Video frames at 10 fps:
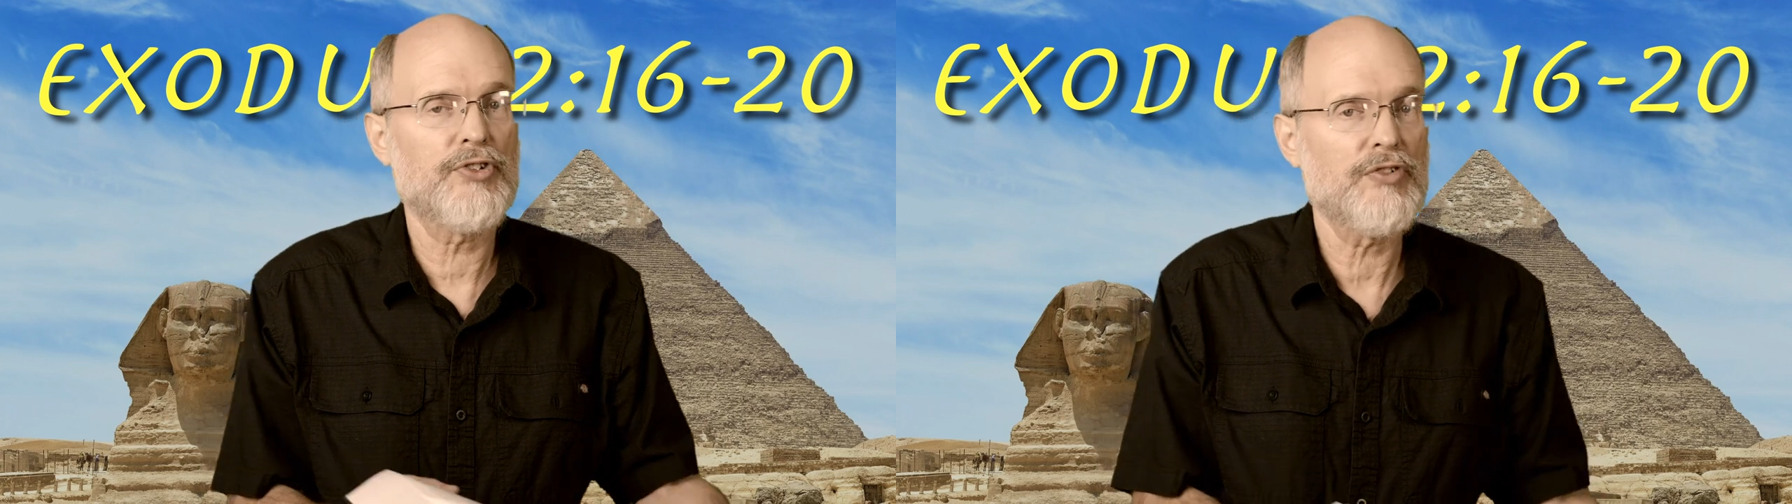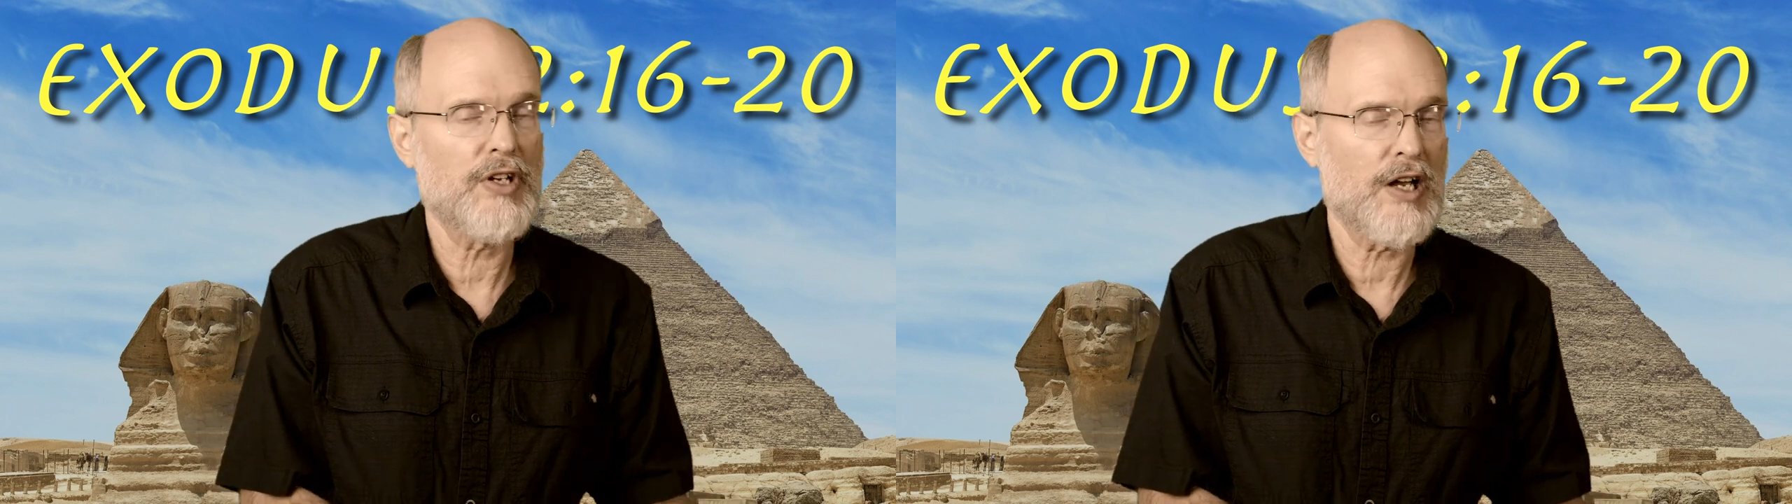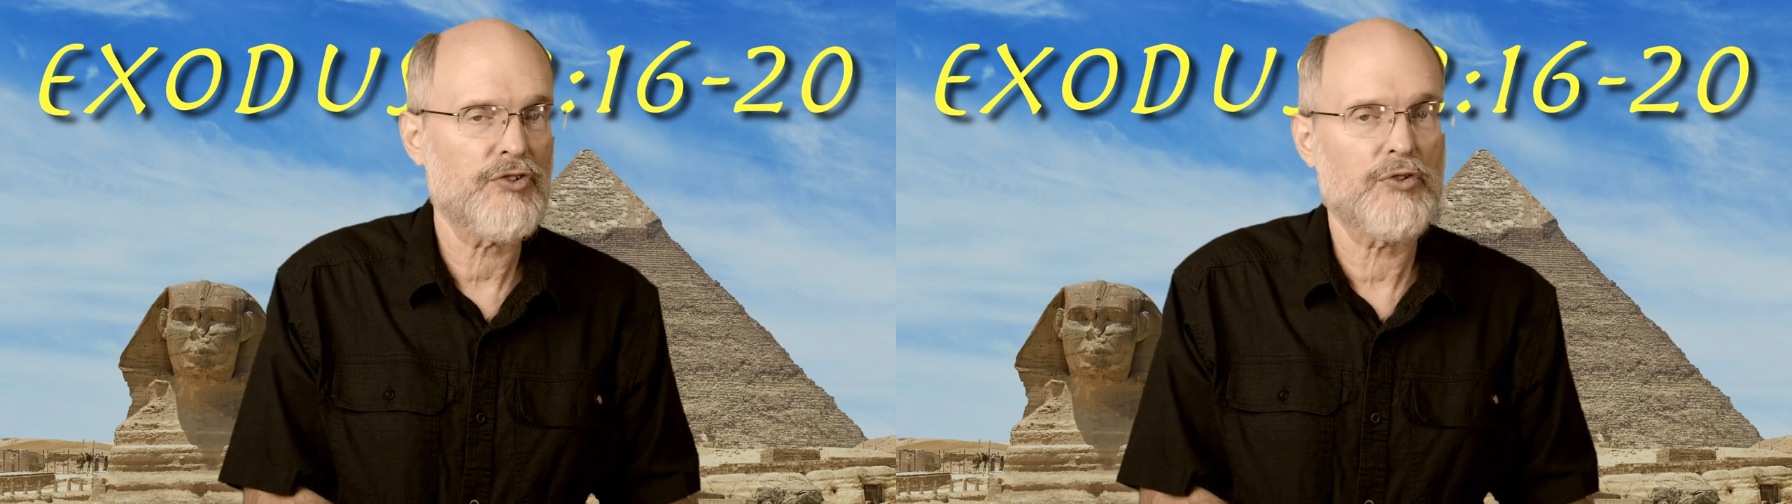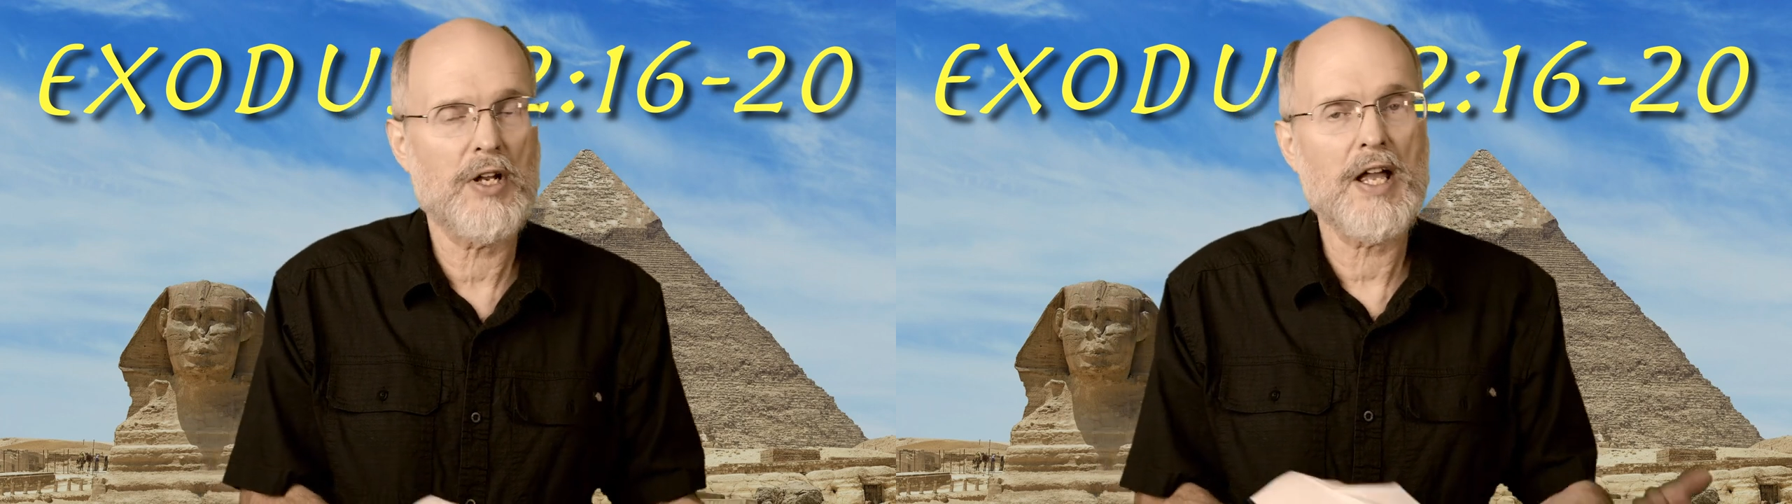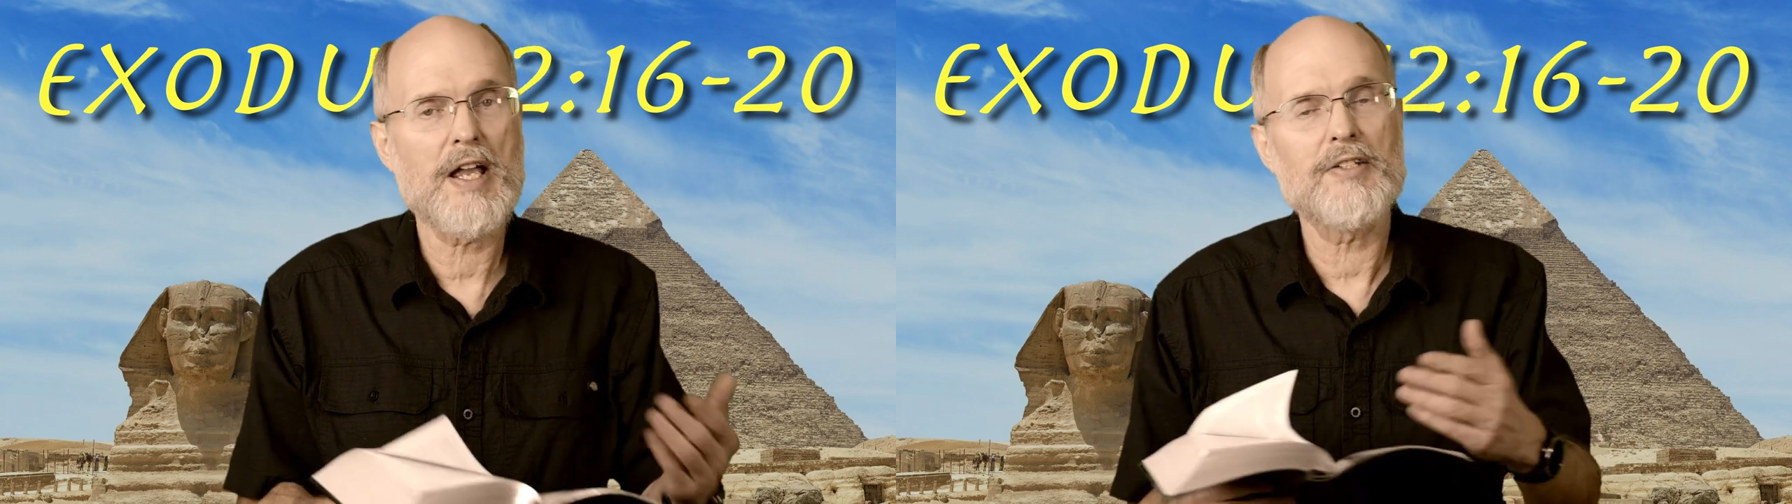as
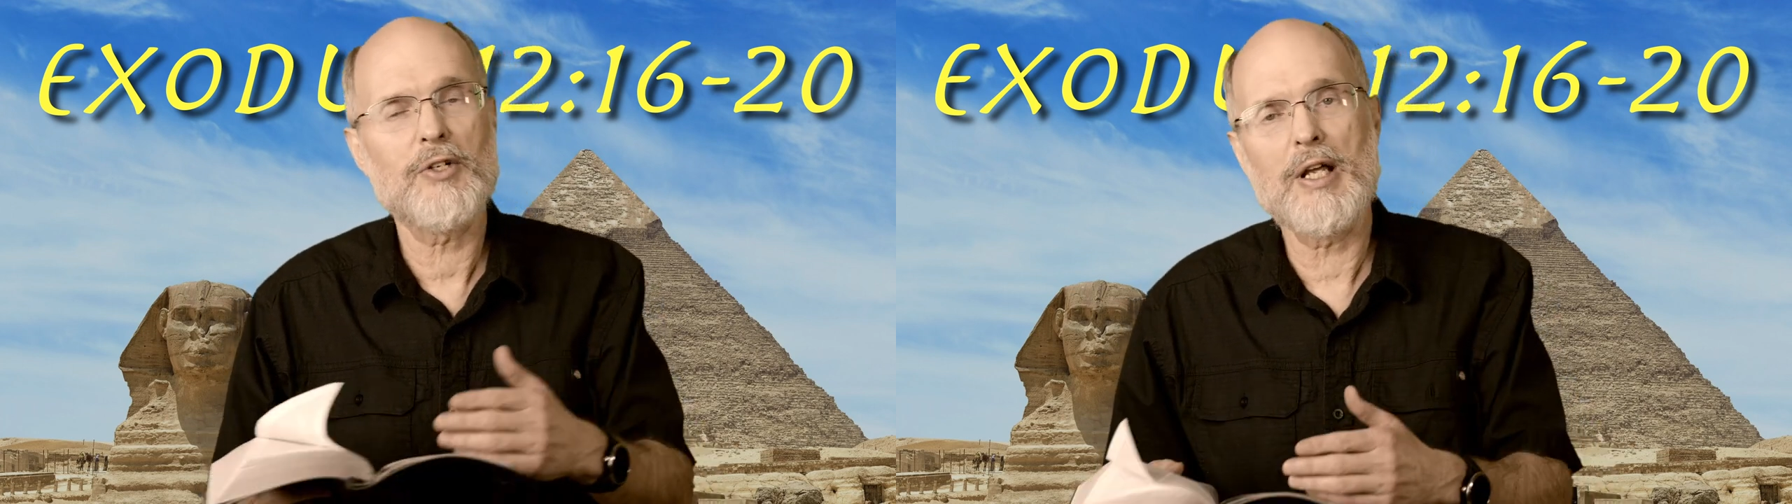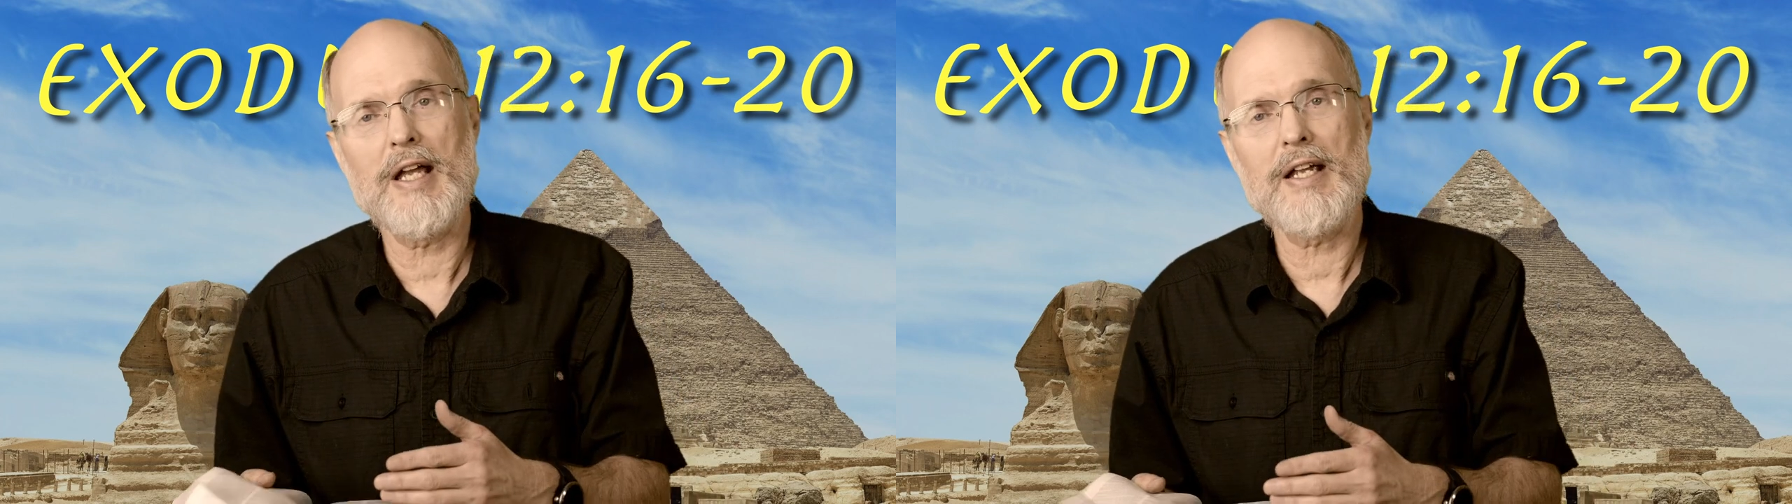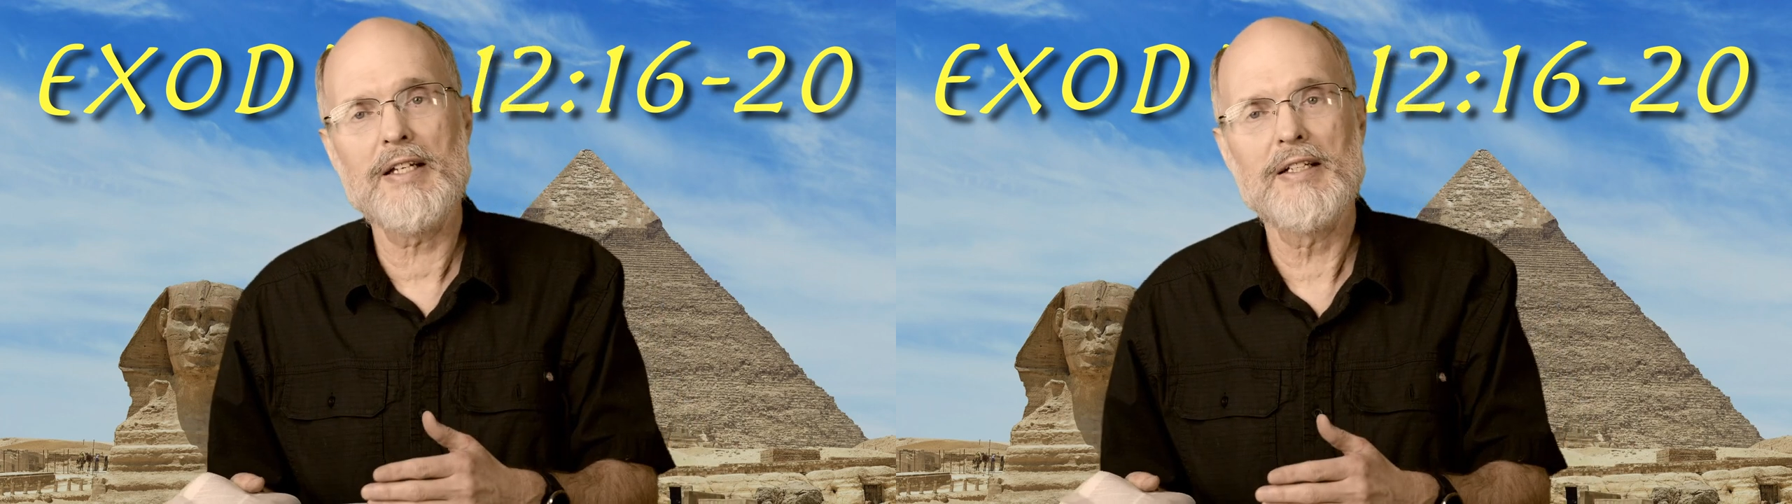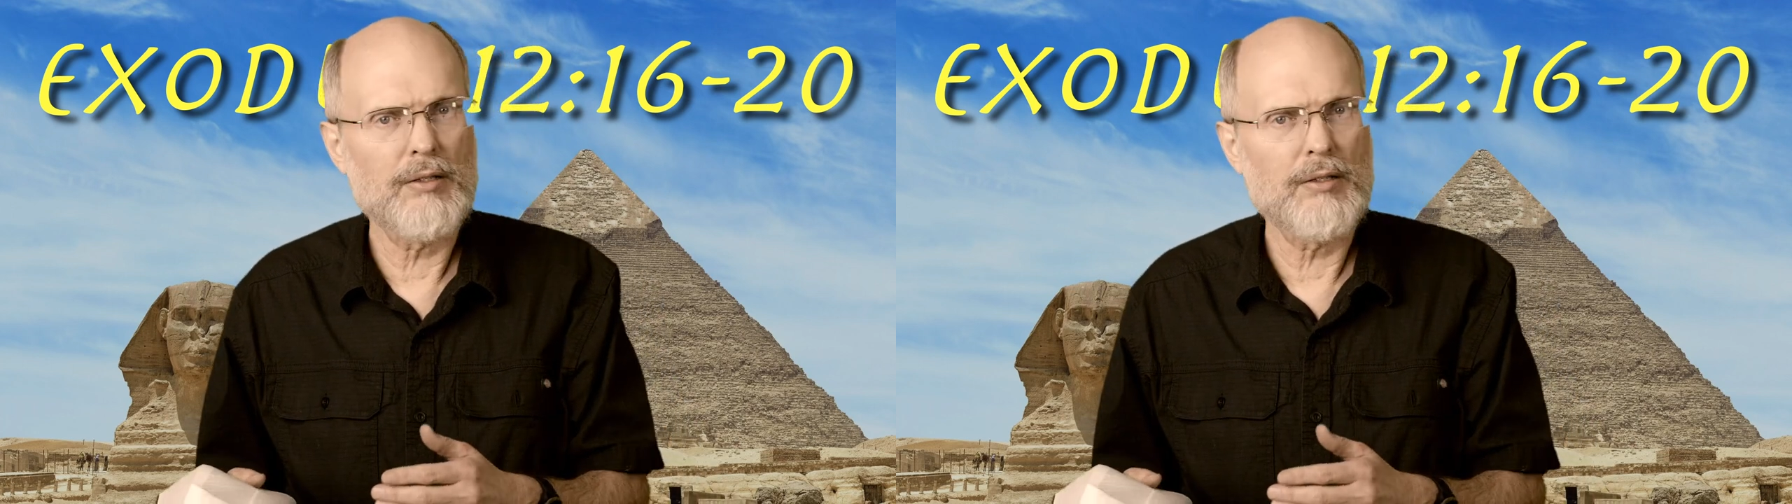yesterday, today.